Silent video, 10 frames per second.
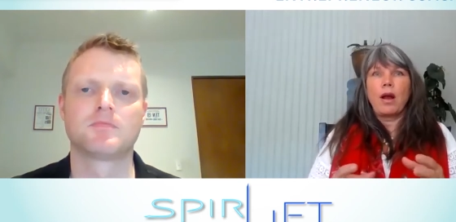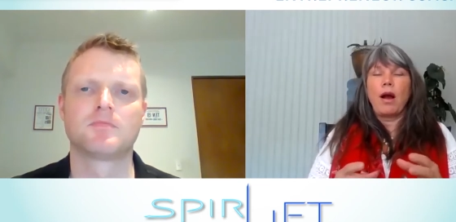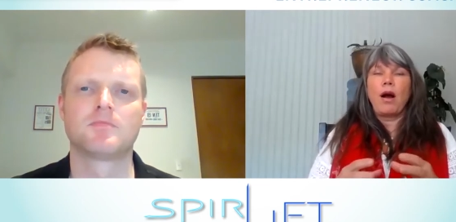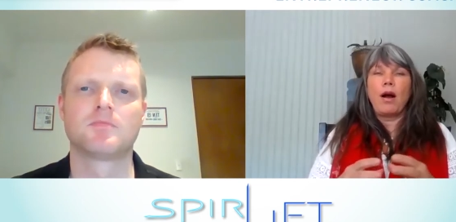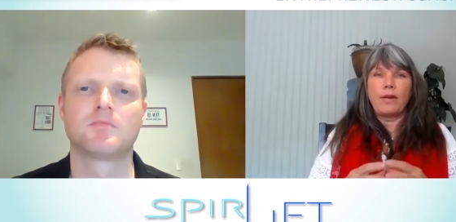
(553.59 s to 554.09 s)

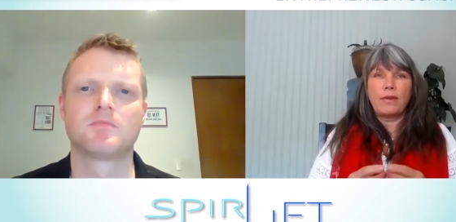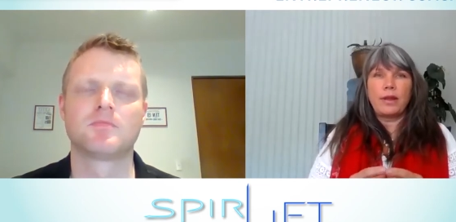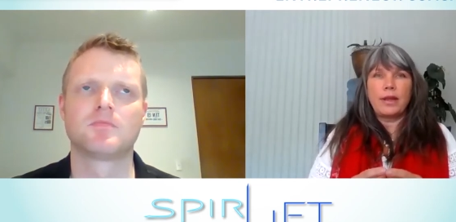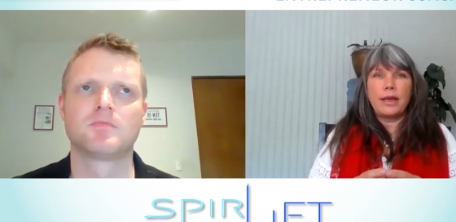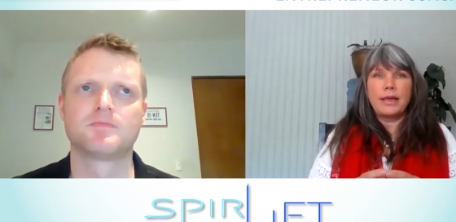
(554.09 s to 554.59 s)
Speaker 1: all of the
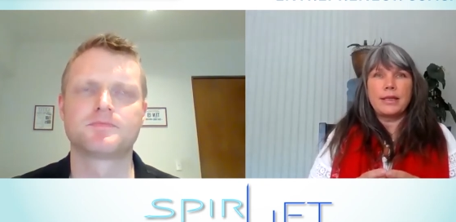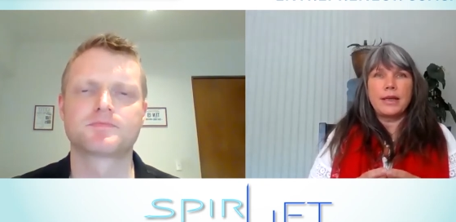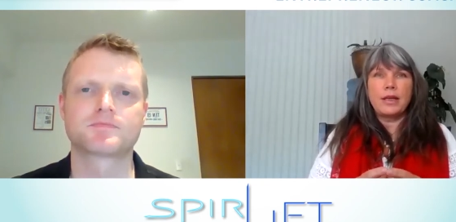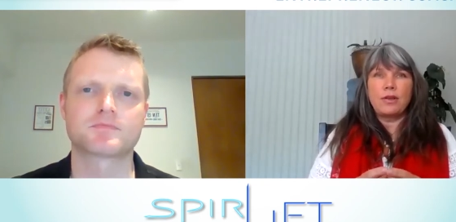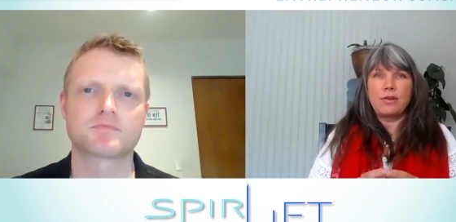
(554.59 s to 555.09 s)
things
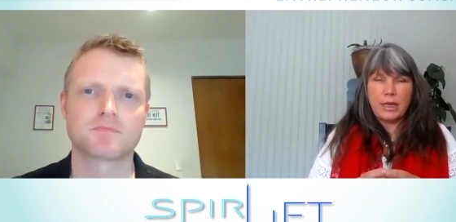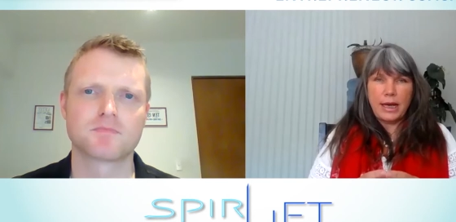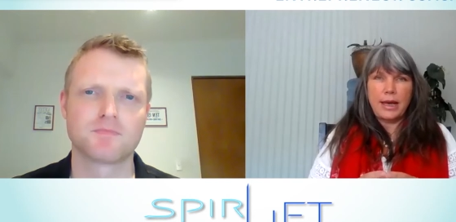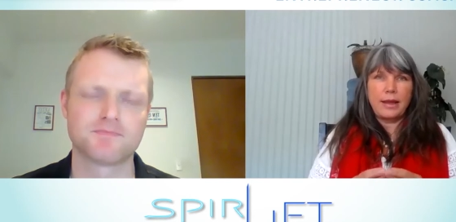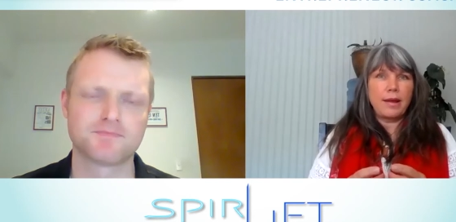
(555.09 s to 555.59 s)
in your
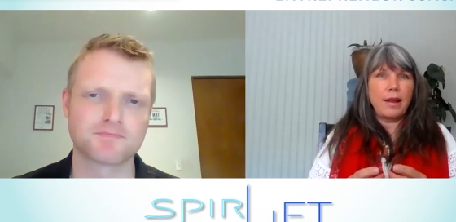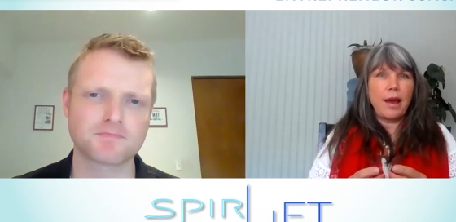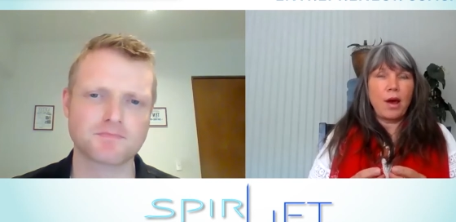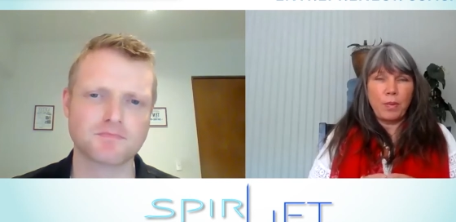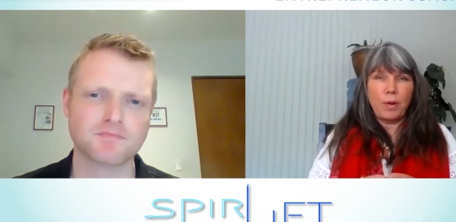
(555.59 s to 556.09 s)
day that
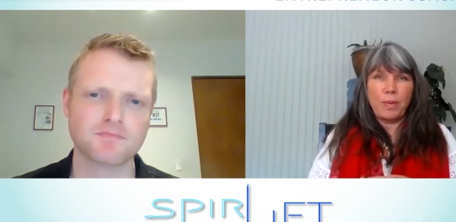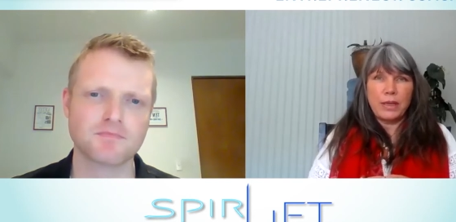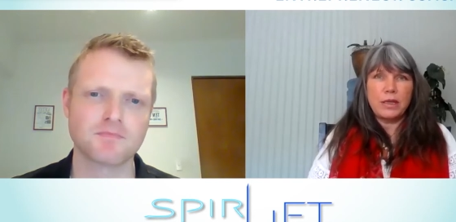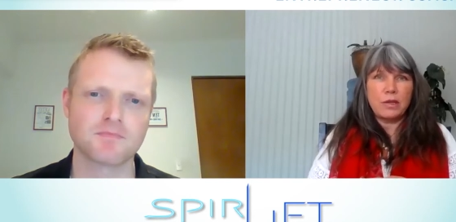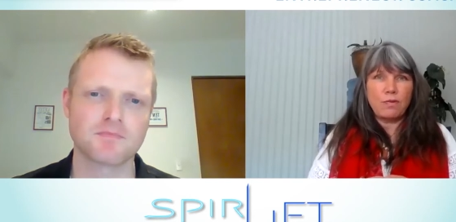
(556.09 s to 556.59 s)
help your
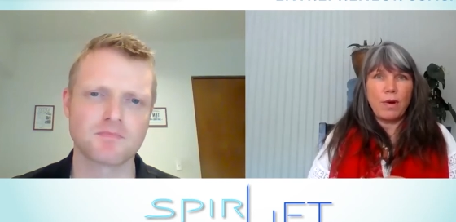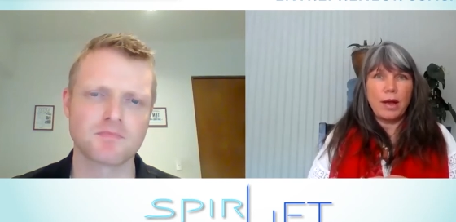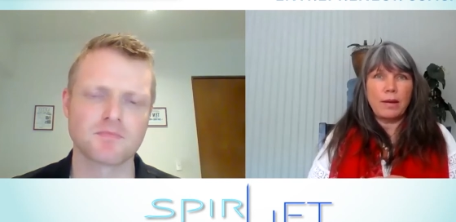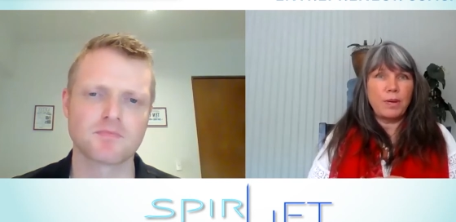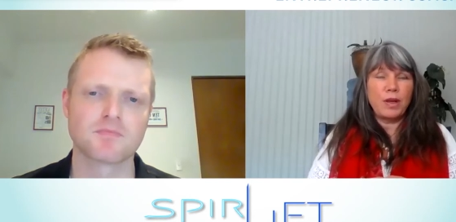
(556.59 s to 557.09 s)
business
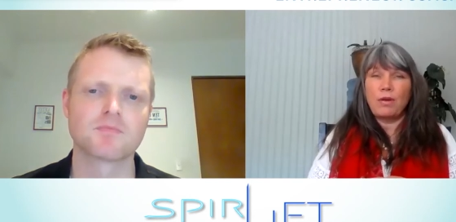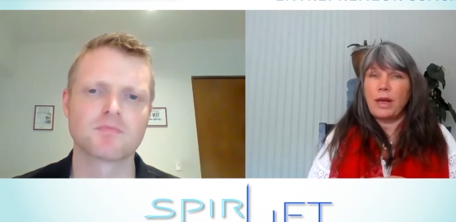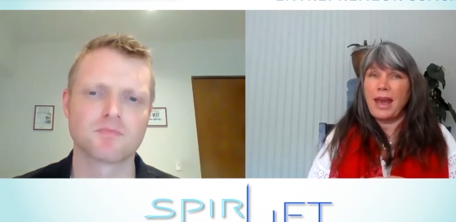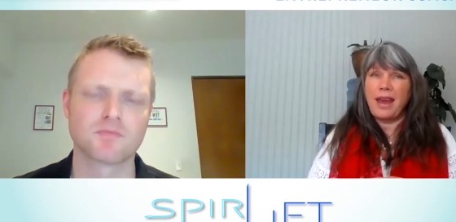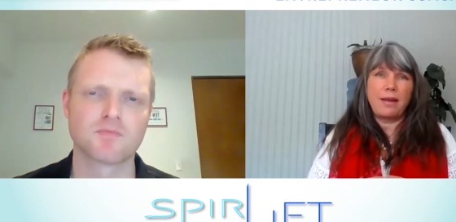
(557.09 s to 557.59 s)
run but you
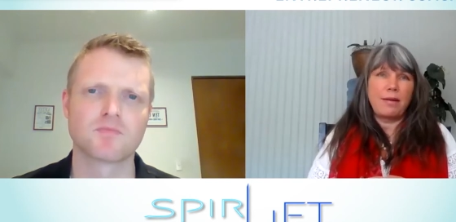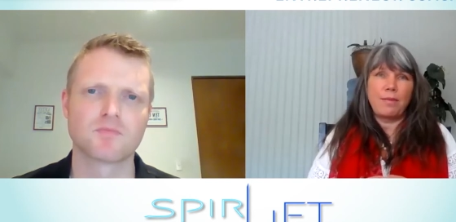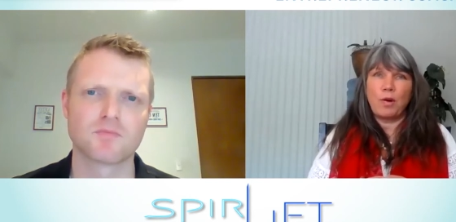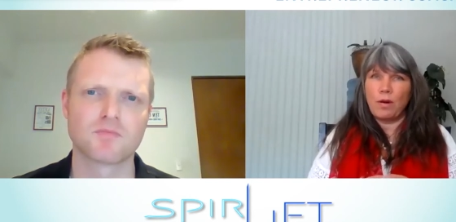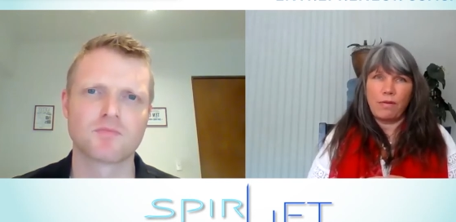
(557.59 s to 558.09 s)
can't
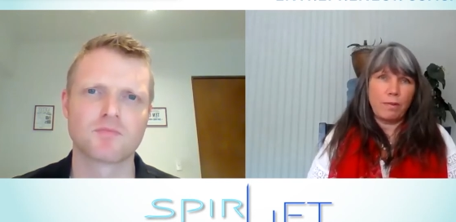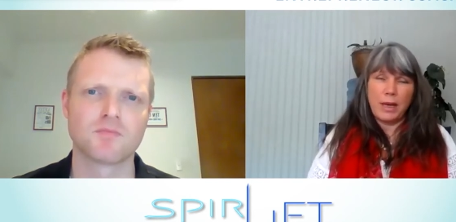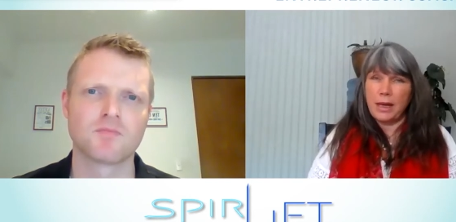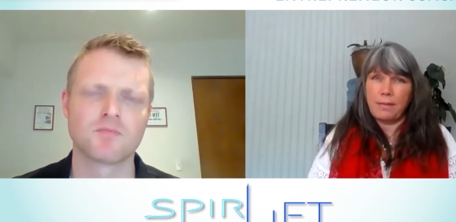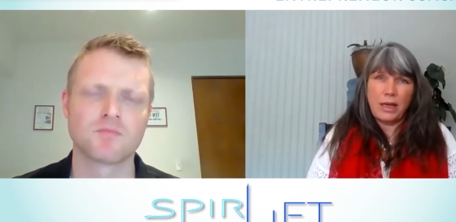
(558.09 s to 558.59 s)
pour from an
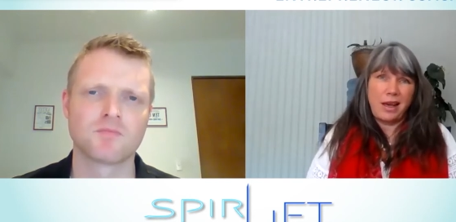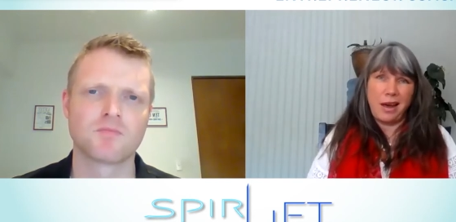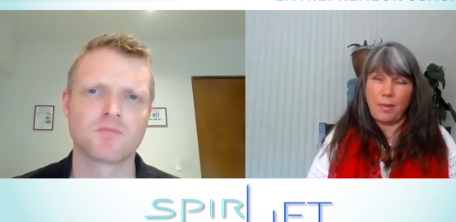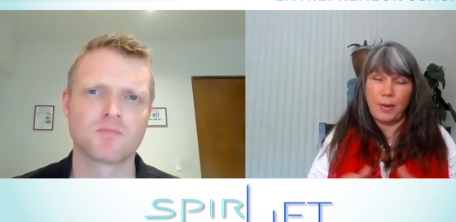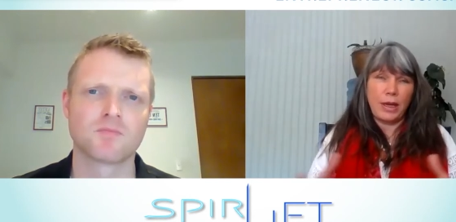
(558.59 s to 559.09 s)
empty
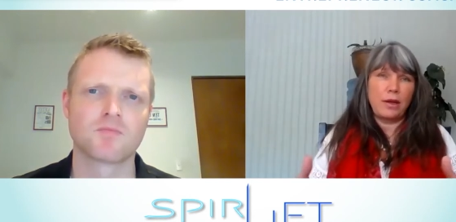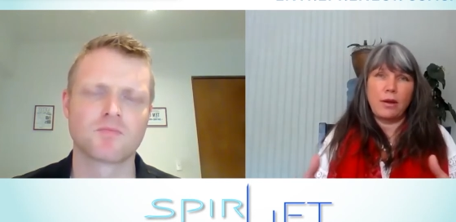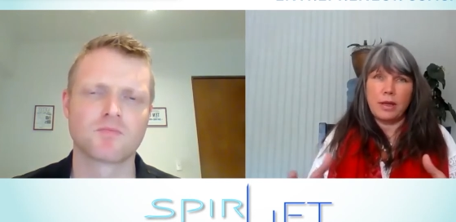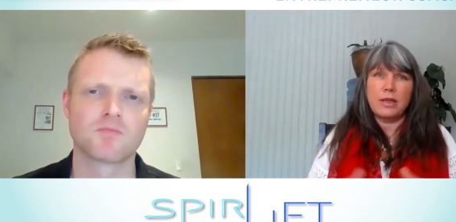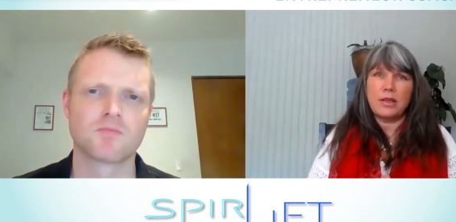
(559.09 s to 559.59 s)
cup and i
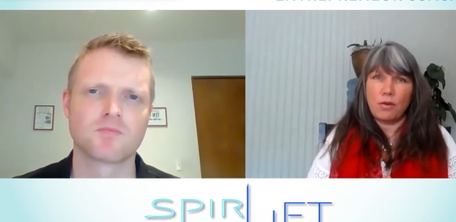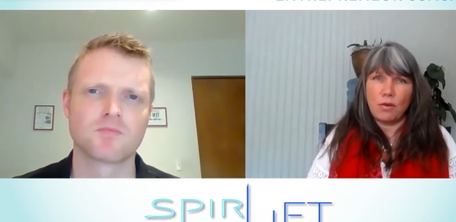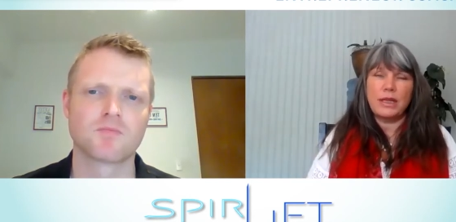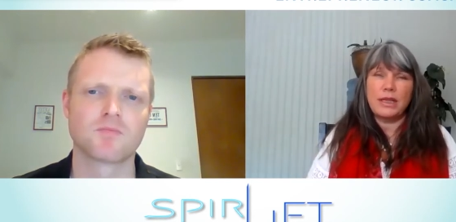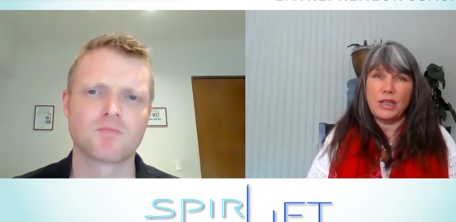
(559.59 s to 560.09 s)
know that's an
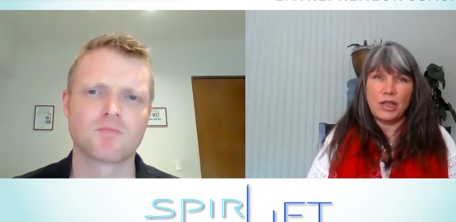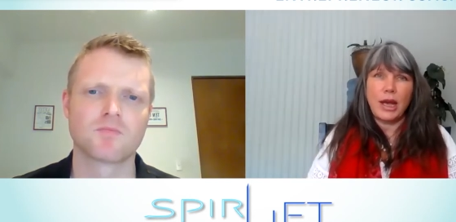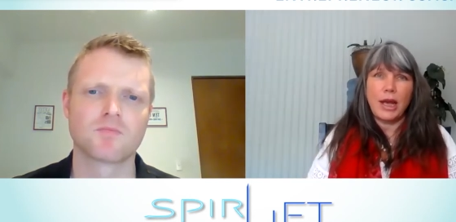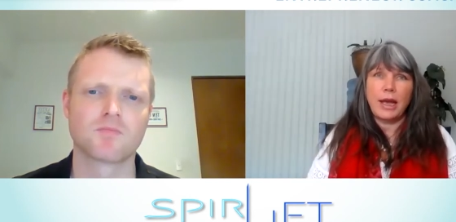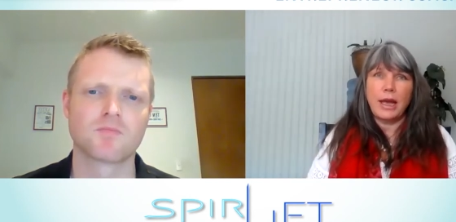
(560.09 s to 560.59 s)
old
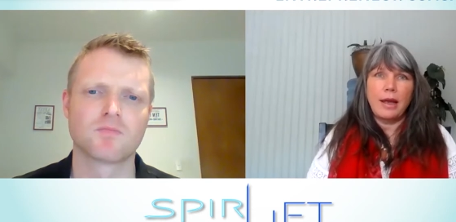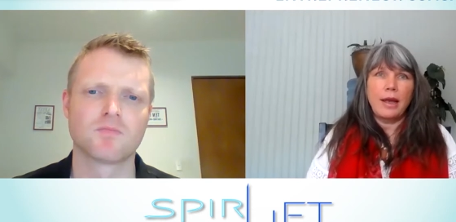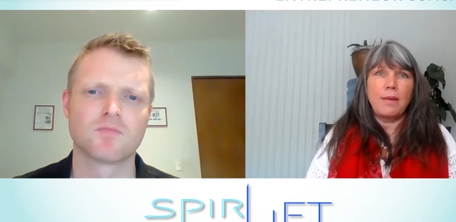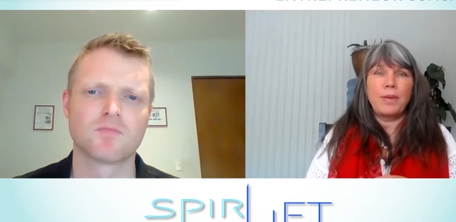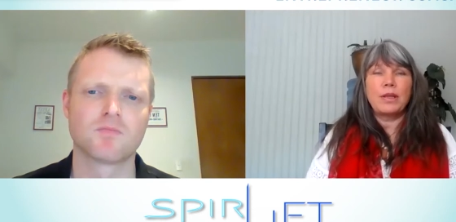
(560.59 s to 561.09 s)
cliche
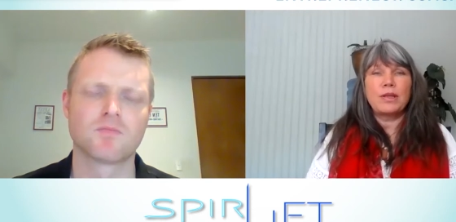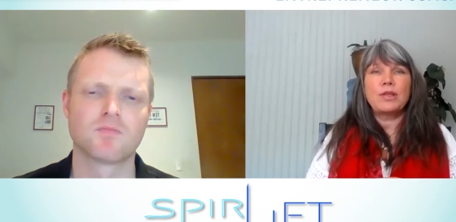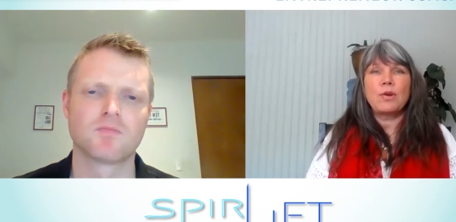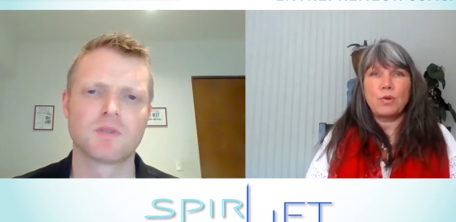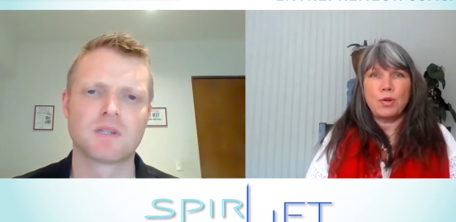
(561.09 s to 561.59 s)
but it's
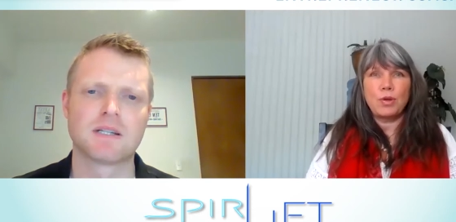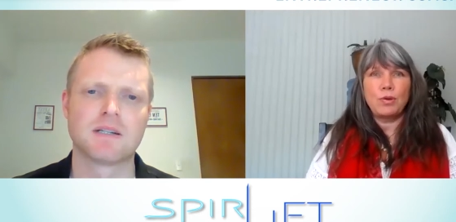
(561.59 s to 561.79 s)
so true